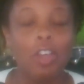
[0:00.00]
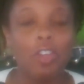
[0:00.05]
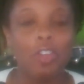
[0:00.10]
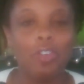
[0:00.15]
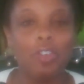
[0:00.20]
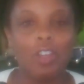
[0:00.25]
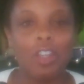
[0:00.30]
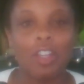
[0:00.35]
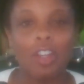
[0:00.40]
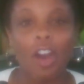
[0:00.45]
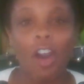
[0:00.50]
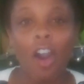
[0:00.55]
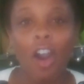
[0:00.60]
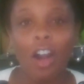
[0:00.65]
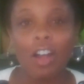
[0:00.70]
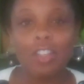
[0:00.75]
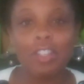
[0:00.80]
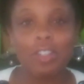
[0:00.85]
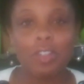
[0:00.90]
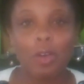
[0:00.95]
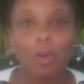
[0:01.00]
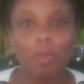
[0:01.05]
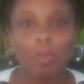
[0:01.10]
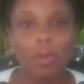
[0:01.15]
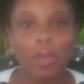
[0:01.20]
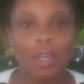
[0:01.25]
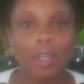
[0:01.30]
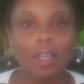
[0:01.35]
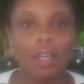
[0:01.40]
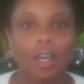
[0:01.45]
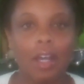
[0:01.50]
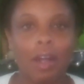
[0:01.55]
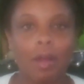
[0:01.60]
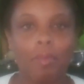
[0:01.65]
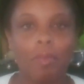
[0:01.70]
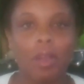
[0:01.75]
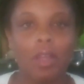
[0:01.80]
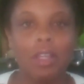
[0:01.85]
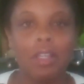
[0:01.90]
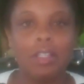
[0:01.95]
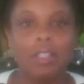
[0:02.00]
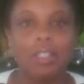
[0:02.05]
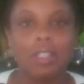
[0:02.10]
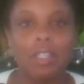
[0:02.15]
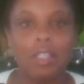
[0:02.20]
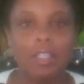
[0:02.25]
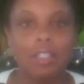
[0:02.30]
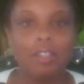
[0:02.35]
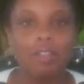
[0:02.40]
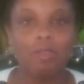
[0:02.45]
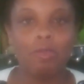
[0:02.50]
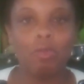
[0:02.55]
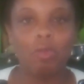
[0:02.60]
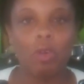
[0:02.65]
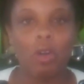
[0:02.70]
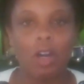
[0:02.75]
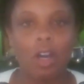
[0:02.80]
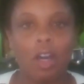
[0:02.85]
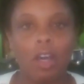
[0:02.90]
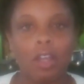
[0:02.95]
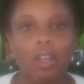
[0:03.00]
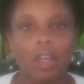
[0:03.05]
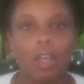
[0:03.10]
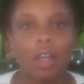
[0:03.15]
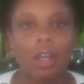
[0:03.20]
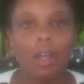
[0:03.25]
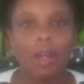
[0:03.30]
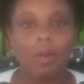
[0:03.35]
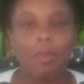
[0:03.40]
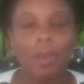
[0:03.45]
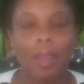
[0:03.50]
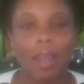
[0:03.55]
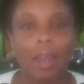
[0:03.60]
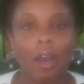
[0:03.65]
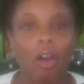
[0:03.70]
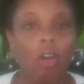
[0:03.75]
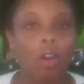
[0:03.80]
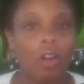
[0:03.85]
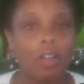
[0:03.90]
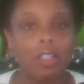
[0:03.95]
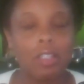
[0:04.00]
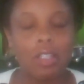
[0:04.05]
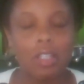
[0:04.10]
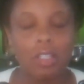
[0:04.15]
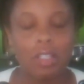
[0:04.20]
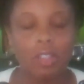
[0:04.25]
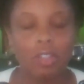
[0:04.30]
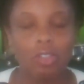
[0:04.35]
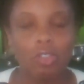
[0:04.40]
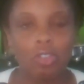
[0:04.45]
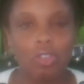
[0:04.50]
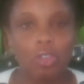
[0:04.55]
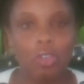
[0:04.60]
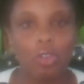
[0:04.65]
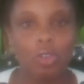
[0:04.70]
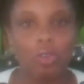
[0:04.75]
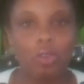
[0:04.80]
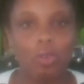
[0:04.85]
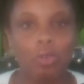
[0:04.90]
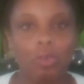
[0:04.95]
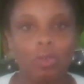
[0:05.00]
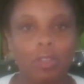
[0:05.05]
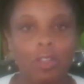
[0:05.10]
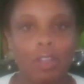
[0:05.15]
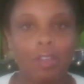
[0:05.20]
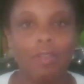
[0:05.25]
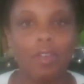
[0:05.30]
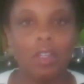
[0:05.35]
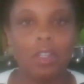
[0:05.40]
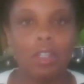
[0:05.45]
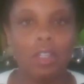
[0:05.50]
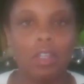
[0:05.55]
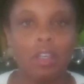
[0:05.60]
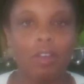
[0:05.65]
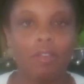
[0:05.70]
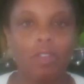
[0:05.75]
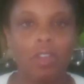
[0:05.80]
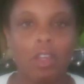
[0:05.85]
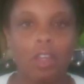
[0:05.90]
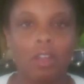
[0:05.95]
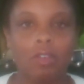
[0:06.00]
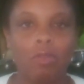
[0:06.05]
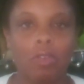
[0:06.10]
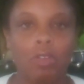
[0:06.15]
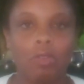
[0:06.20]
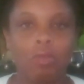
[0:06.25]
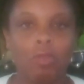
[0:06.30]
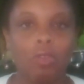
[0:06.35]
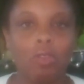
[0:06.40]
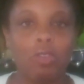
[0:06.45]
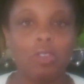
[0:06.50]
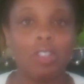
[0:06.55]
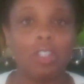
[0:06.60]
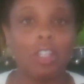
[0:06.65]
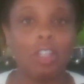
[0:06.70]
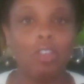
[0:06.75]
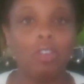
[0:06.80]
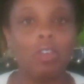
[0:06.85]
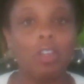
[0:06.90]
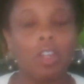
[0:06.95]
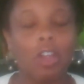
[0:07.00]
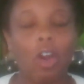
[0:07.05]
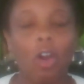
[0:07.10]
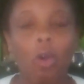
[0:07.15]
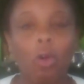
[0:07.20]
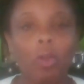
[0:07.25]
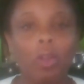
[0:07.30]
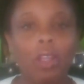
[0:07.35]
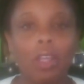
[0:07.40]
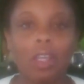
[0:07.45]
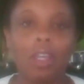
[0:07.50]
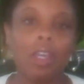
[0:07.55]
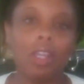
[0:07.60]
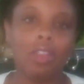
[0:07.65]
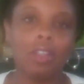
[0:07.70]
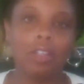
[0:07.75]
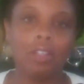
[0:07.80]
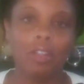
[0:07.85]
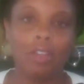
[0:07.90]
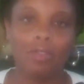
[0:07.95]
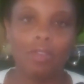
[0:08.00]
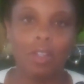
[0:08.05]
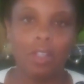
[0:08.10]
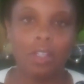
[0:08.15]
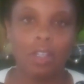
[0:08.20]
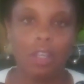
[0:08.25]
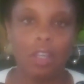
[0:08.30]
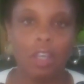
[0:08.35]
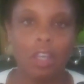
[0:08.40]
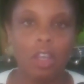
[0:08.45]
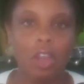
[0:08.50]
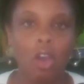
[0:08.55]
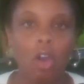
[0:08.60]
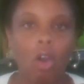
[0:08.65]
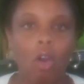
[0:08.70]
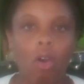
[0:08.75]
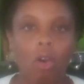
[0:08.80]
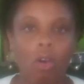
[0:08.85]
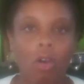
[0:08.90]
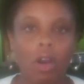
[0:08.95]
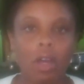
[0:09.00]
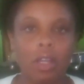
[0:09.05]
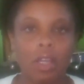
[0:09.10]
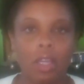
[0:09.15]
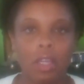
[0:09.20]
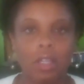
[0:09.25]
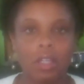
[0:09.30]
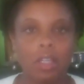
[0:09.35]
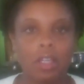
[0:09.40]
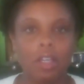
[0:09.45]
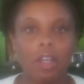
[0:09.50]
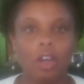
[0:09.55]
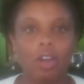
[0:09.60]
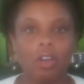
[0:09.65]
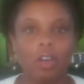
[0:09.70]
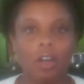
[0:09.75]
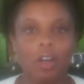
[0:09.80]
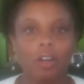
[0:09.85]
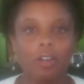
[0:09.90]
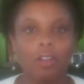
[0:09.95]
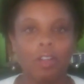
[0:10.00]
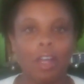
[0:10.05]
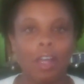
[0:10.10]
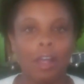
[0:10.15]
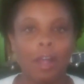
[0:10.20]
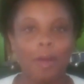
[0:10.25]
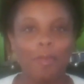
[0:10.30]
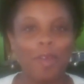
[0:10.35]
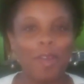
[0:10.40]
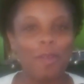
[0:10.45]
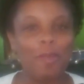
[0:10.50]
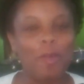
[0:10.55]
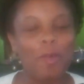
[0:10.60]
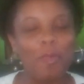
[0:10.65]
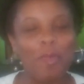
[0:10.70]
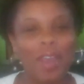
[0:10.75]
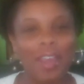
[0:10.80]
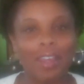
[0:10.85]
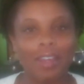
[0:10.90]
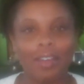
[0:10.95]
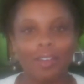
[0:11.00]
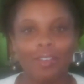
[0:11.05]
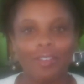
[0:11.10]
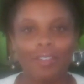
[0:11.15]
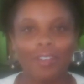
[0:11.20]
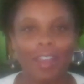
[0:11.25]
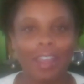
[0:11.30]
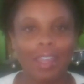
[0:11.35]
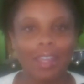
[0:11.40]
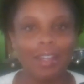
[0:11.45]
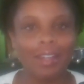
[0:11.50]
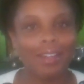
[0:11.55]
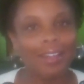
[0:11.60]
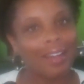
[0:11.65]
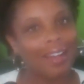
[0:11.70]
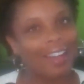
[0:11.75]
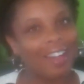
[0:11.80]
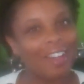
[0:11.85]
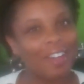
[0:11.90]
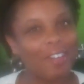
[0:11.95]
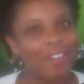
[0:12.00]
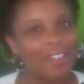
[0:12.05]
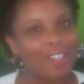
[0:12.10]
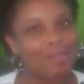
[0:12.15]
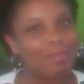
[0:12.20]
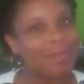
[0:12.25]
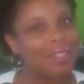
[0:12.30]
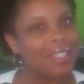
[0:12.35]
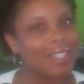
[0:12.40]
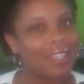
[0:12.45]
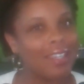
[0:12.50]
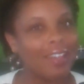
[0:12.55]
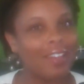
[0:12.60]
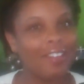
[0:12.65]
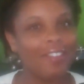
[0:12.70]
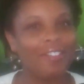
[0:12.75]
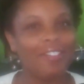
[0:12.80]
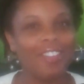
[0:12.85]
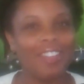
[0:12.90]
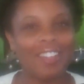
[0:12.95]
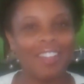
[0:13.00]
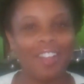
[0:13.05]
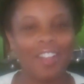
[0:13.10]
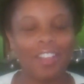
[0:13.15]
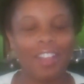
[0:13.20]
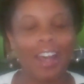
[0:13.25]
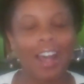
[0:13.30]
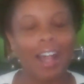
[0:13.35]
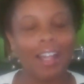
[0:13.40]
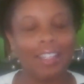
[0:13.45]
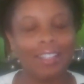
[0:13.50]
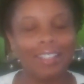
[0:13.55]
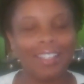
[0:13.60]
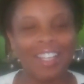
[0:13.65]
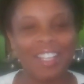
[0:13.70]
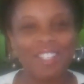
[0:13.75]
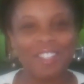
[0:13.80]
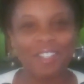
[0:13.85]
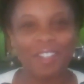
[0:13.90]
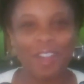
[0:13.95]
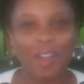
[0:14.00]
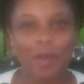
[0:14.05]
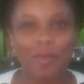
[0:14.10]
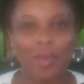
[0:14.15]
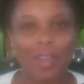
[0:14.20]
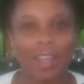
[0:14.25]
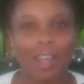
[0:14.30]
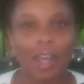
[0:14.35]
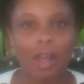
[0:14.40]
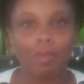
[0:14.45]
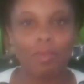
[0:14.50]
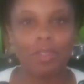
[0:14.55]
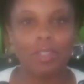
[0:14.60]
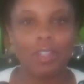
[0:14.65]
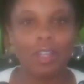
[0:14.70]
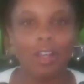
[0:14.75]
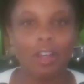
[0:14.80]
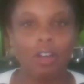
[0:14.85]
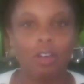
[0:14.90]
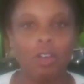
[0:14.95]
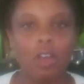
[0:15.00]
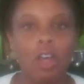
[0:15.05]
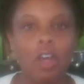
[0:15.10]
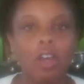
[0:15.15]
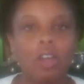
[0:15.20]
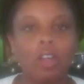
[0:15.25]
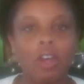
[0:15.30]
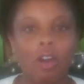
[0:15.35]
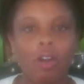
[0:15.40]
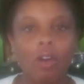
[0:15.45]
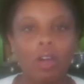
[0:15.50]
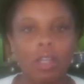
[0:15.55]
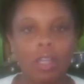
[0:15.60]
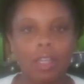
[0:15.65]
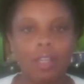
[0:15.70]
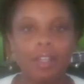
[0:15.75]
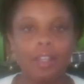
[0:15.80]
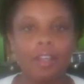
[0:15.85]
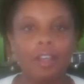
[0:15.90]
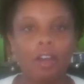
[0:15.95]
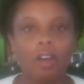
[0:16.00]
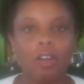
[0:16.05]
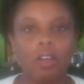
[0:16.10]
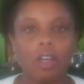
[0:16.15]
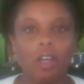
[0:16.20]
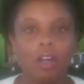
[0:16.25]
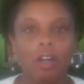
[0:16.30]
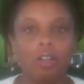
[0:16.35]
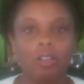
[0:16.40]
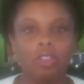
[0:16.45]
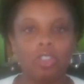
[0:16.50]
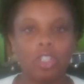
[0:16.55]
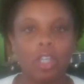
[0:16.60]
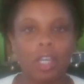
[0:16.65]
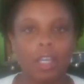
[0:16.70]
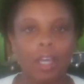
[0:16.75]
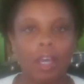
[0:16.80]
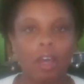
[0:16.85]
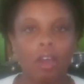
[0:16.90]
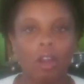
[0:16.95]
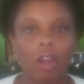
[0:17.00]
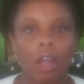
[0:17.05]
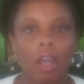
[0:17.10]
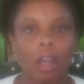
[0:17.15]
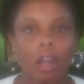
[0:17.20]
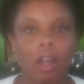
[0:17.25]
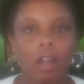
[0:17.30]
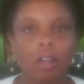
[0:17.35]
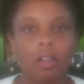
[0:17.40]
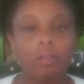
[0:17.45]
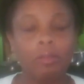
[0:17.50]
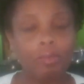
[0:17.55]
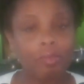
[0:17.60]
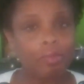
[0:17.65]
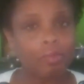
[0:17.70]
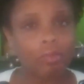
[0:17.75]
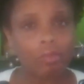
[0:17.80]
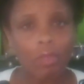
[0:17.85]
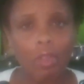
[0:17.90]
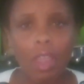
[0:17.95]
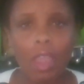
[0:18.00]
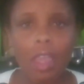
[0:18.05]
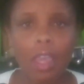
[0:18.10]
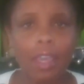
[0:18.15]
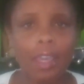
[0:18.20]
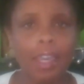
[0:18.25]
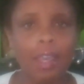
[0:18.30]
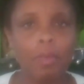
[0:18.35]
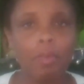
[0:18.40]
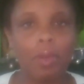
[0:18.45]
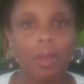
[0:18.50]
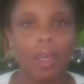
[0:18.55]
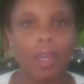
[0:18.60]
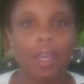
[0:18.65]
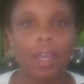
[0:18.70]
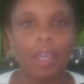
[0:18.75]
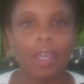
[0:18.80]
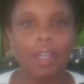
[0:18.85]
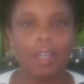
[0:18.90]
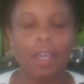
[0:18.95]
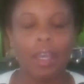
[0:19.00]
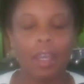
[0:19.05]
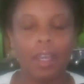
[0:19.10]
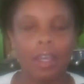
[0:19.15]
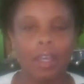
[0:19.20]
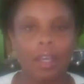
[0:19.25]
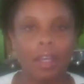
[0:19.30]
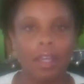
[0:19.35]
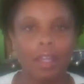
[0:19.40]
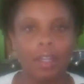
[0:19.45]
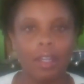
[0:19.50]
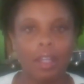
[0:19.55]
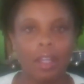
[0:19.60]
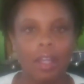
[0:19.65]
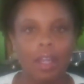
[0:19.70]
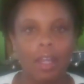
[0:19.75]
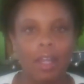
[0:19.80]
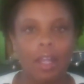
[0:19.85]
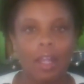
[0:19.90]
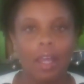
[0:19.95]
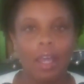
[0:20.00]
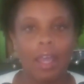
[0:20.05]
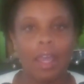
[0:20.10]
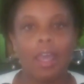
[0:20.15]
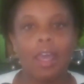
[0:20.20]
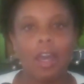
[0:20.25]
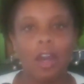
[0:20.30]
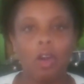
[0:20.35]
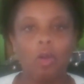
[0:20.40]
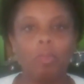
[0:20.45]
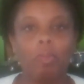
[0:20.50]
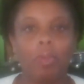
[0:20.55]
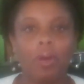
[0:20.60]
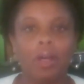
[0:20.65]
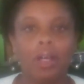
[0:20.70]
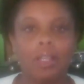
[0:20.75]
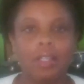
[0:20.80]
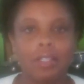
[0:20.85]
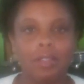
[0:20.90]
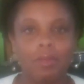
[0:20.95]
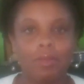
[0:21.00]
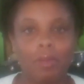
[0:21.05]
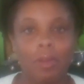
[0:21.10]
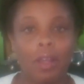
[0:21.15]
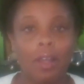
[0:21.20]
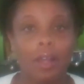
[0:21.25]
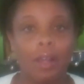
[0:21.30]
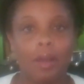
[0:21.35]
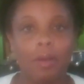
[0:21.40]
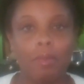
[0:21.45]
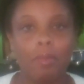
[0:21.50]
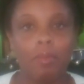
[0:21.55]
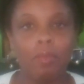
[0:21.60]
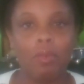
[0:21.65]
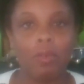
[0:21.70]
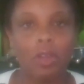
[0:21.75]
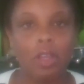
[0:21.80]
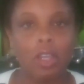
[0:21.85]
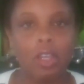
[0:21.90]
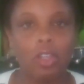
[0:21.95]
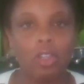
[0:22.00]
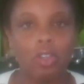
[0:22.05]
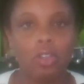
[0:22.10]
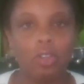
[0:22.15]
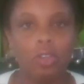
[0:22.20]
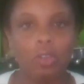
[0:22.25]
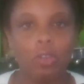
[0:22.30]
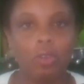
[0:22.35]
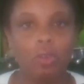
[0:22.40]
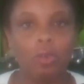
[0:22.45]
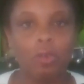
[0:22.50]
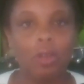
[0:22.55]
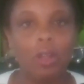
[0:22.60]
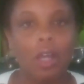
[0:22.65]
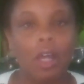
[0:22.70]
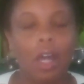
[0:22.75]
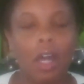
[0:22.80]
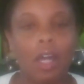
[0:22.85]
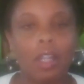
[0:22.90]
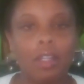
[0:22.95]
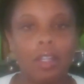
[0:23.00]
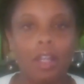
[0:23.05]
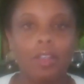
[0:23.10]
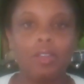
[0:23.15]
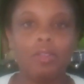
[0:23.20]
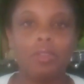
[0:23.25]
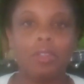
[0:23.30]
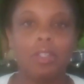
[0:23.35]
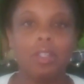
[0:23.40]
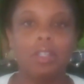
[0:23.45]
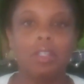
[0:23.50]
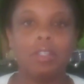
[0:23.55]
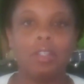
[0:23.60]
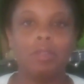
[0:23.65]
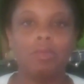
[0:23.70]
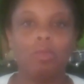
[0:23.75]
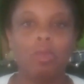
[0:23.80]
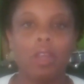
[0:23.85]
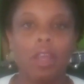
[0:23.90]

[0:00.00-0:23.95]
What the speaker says: You can also pick up season 1 our season 2 DVD of The Unwritten Rules, and you can only get the DVD on Indiegogo. It will make a great Christmas gift. You know, the holidays are coming up. So go on Indiegogo, check out our campaign, and help us bring you another season.